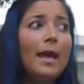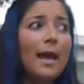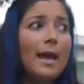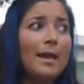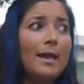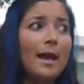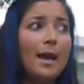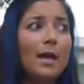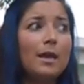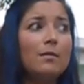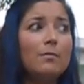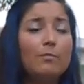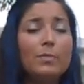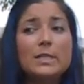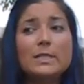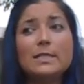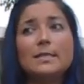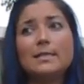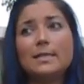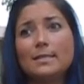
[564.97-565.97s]
and not
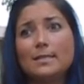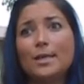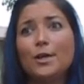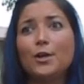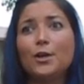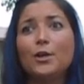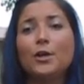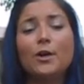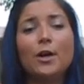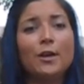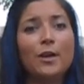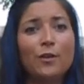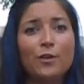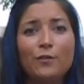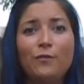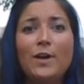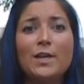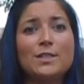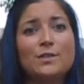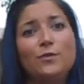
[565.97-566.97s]
businesses that are
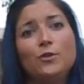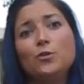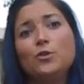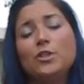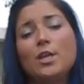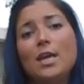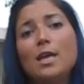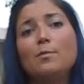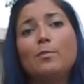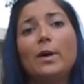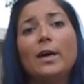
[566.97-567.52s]
another fast food chain,